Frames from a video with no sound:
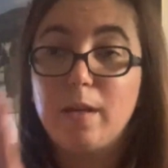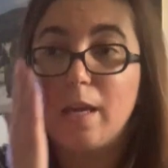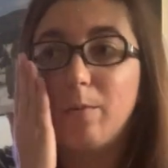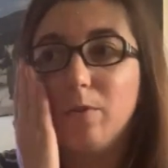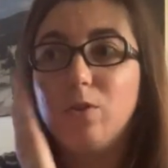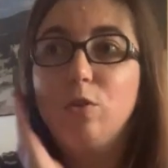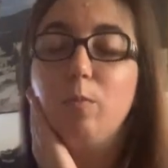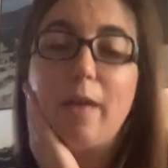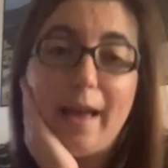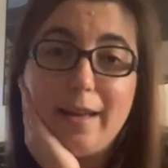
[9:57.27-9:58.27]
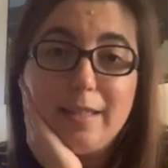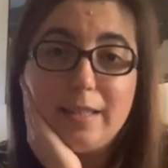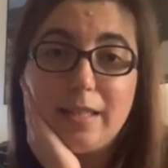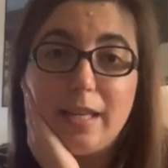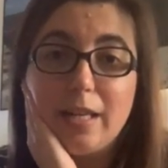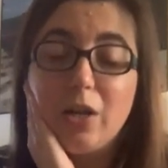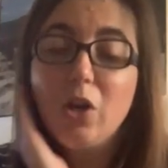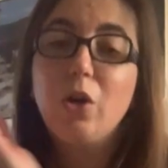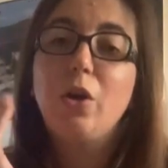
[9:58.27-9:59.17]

be able to plant a seed,